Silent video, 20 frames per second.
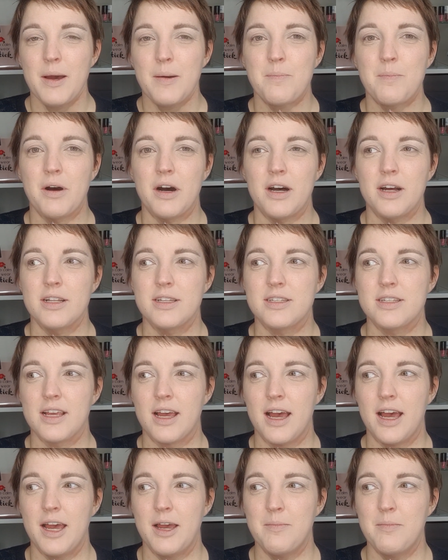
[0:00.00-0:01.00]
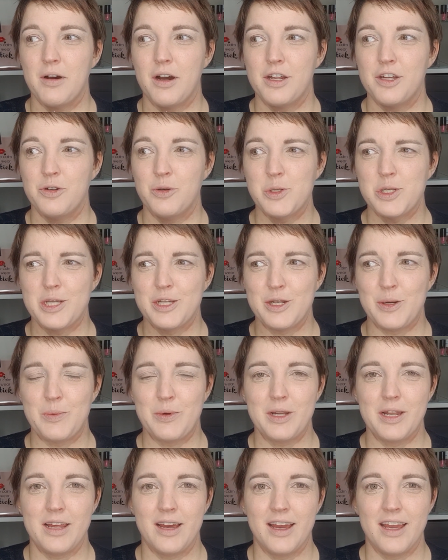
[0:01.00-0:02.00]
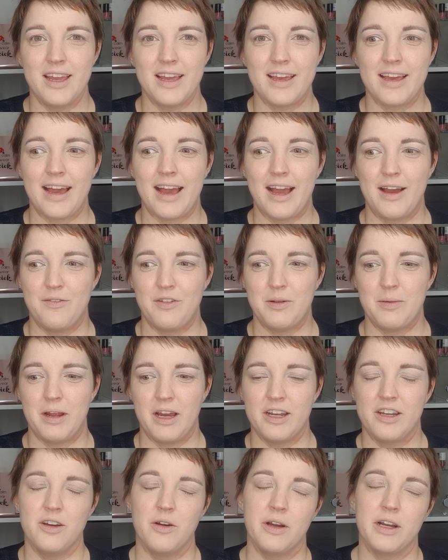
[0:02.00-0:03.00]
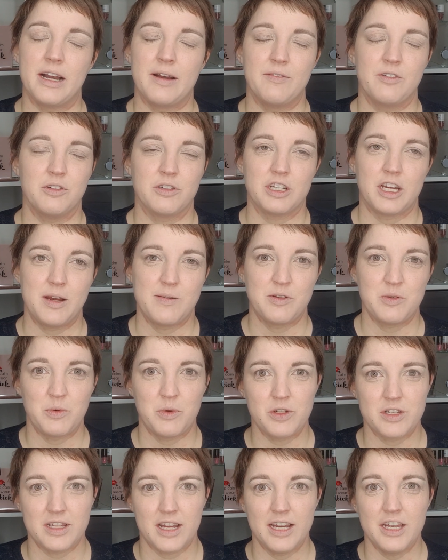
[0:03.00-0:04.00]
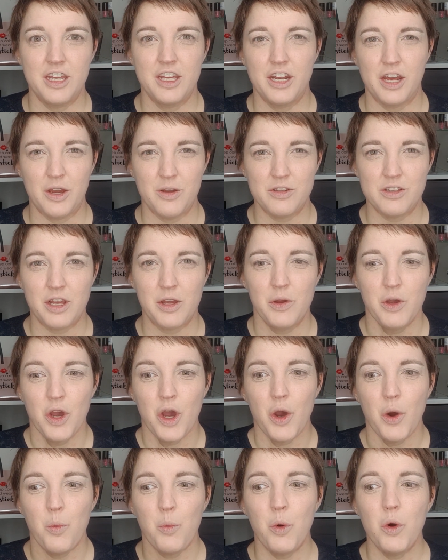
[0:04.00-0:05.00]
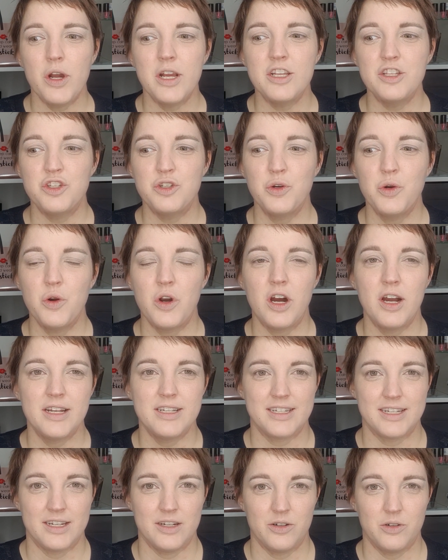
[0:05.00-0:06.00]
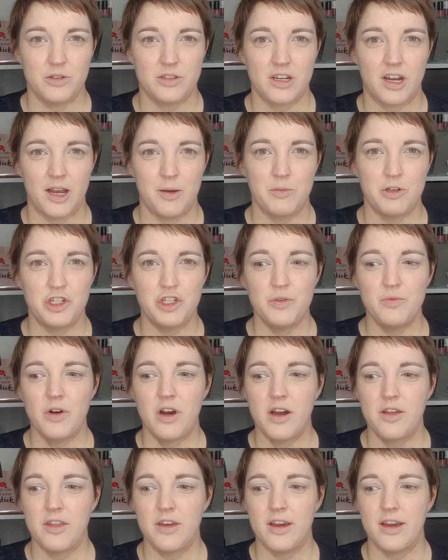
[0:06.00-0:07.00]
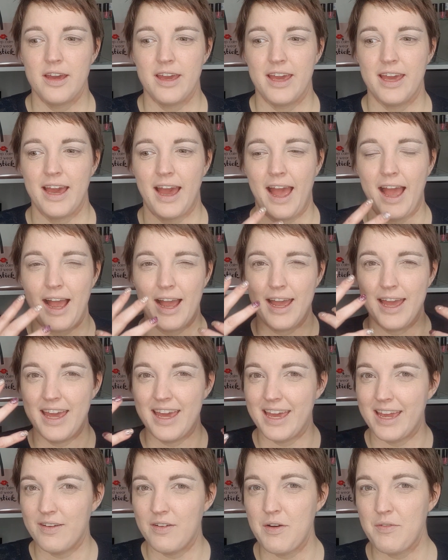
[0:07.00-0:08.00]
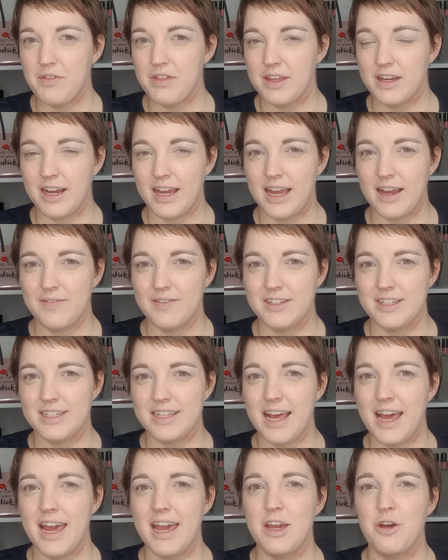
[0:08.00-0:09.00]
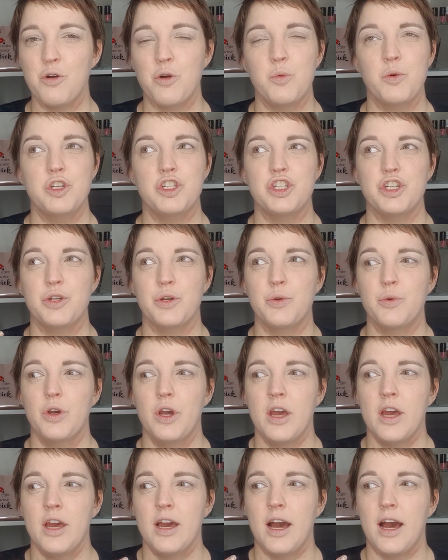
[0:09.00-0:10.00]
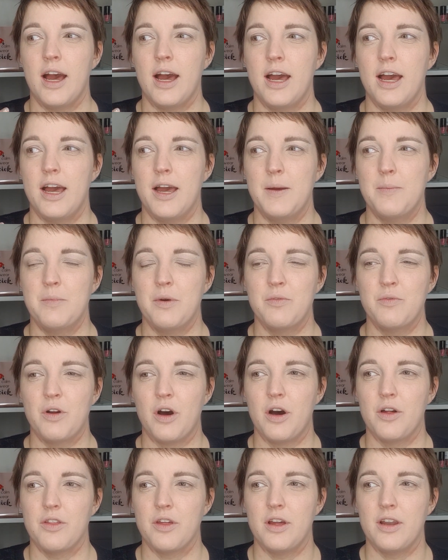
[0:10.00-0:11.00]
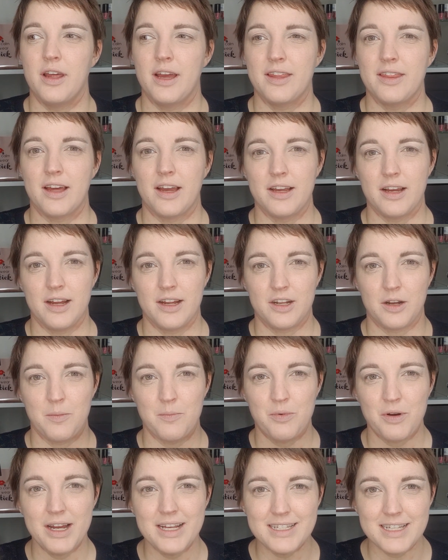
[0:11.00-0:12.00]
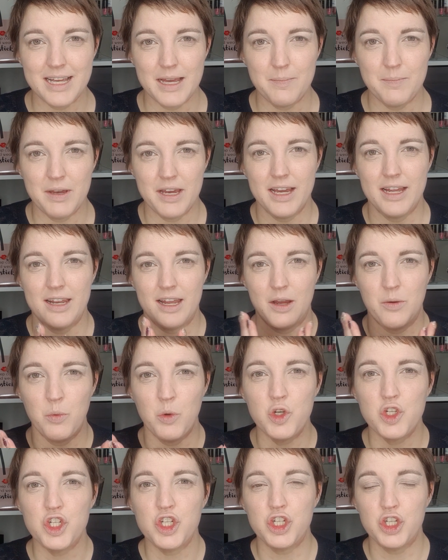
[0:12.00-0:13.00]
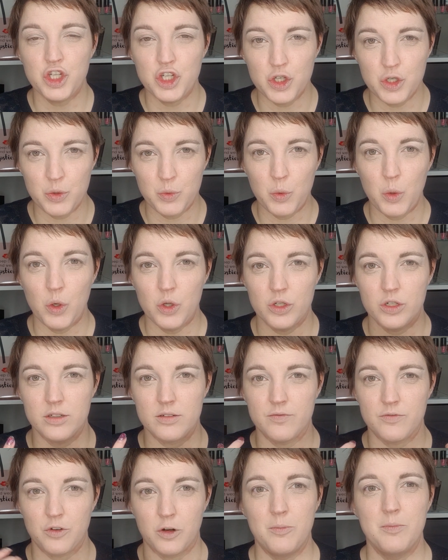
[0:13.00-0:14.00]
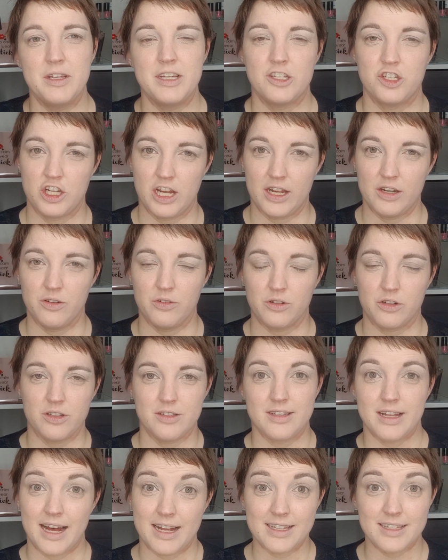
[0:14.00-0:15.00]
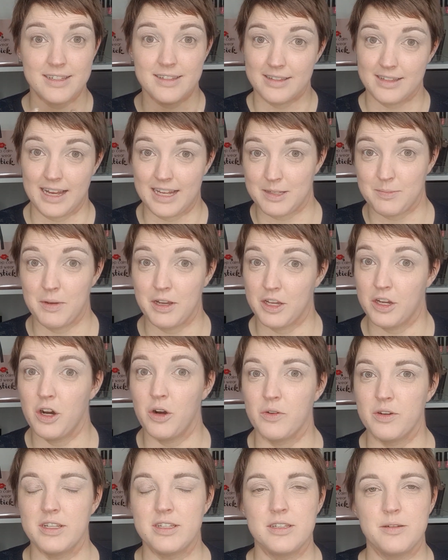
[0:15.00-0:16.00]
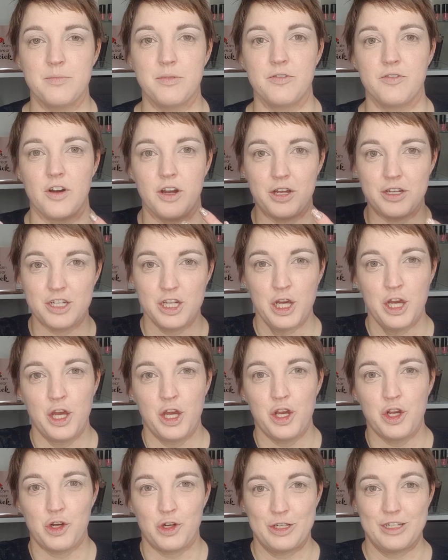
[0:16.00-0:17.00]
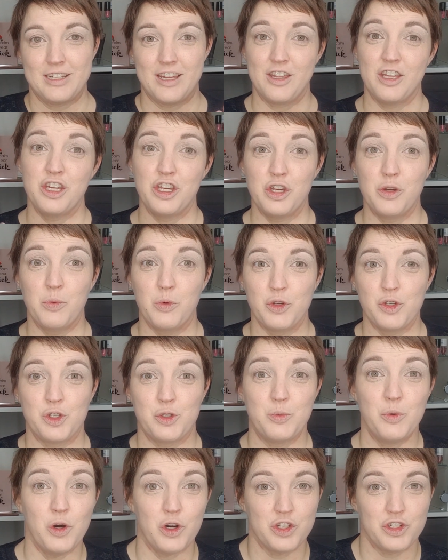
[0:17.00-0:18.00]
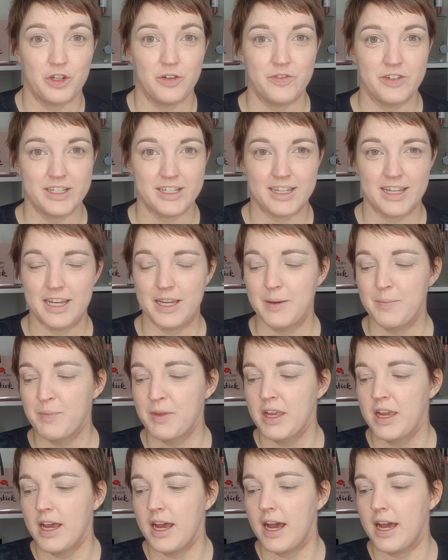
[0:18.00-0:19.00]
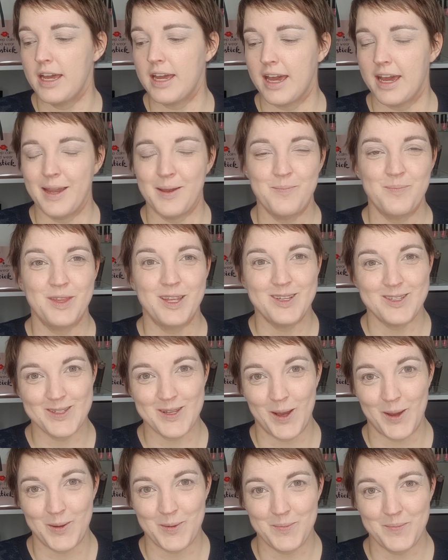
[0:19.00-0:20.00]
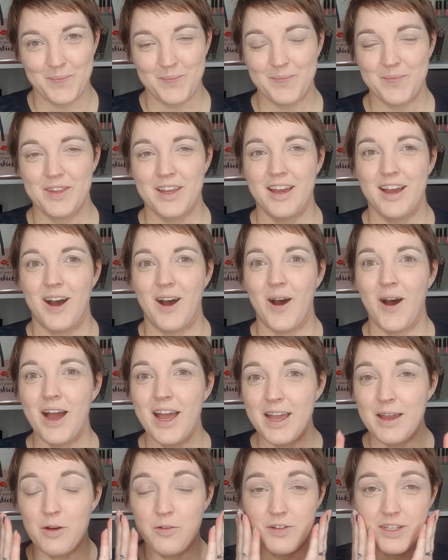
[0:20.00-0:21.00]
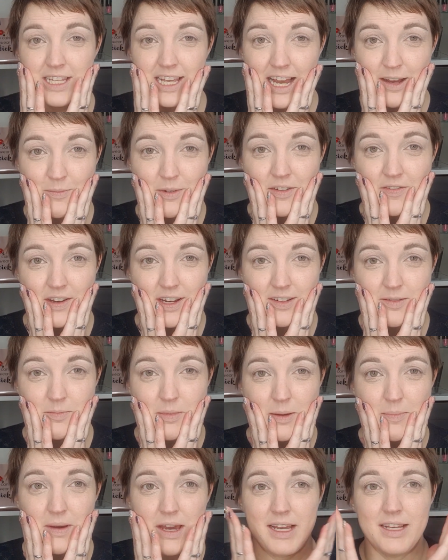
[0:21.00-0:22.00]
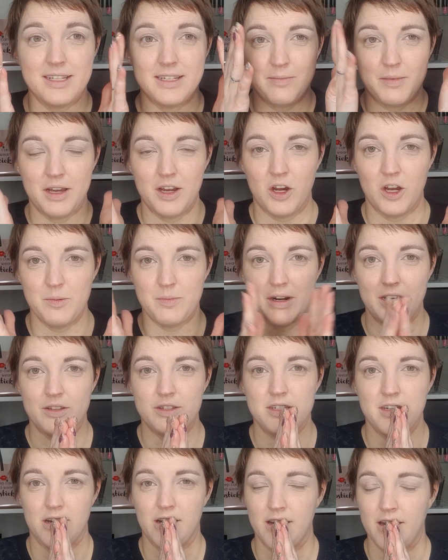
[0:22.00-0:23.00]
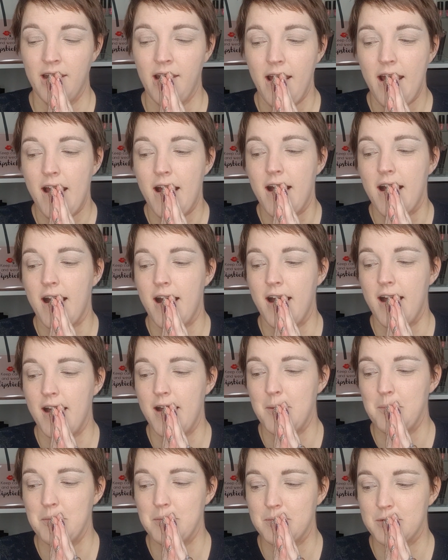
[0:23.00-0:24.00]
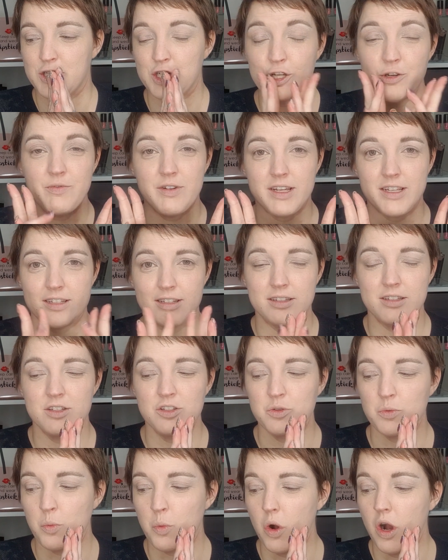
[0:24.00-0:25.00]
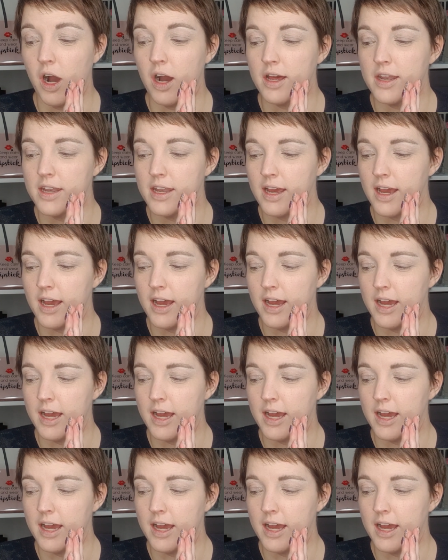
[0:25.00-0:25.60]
But I also don't want to have you no, I haven't got time to watch that, you know. So what is your ideal time? Would you rather hear everything I have to say, or would you rather I compress it a bit? What do you want from this channel? Because that's my goal, is to provide content that you want to watch, obviously. Okay, so I obviously have my base and my eyebrows done. Two reasons. One,